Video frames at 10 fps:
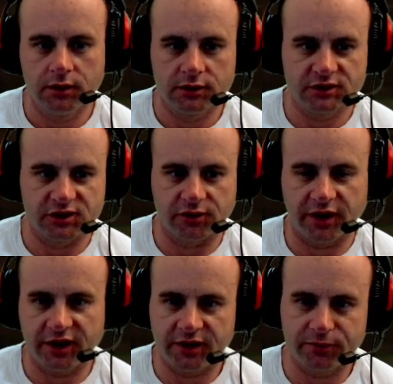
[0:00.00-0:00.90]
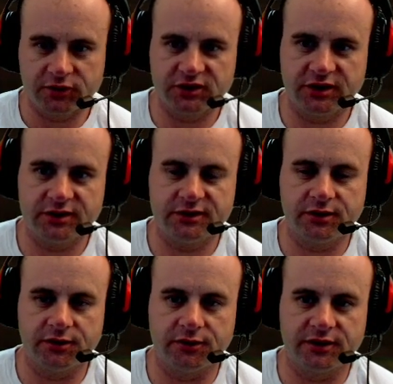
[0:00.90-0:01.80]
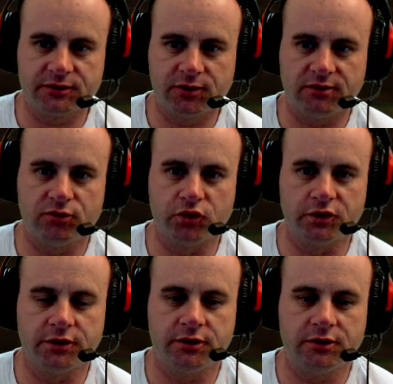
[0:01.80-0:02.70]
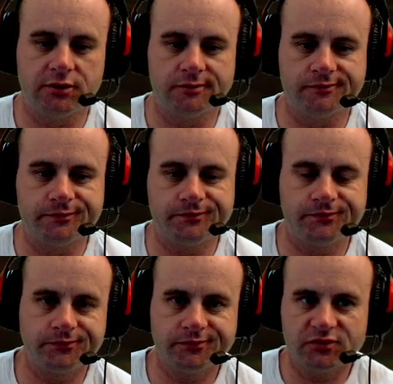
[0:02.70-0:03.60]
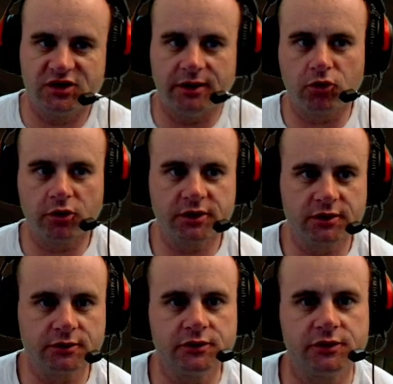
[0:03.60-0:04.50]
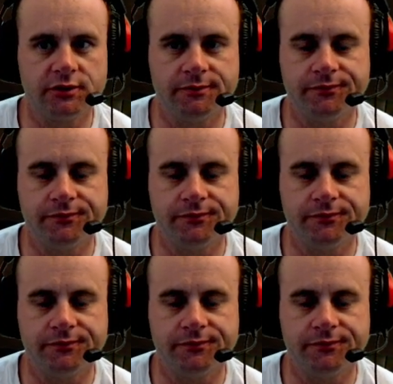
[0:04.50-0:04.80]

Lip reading: So 80% to go. That's probably 10 more kills.